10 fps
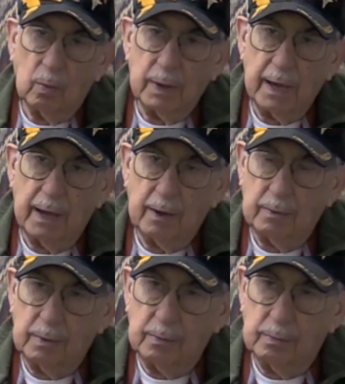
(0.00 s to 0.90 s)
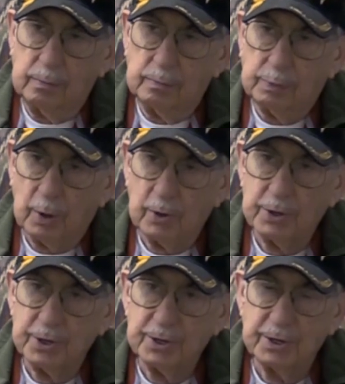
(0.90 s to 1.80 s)
we had
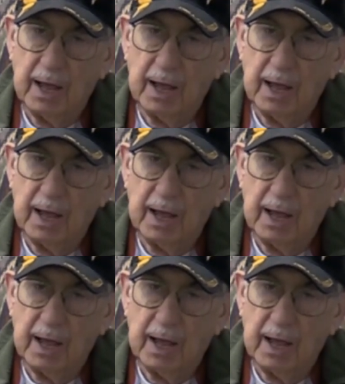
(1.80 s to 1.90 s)
purchased,